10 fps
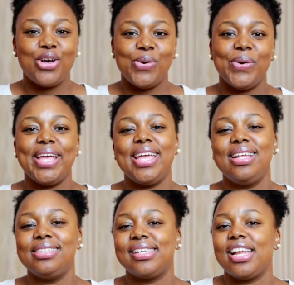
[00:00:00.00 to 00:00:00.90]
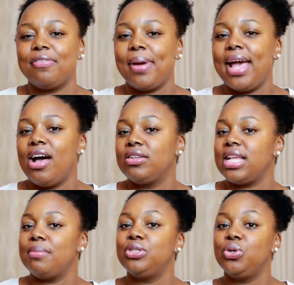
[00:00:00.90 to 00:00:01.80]
so inside of my
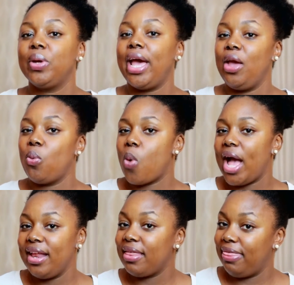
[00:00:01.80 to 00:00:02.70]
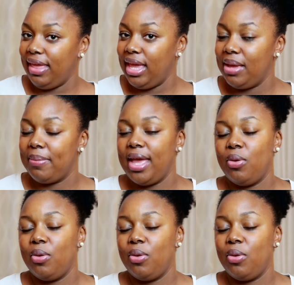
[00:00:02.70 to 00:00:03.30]
house, I'm doing a white theme.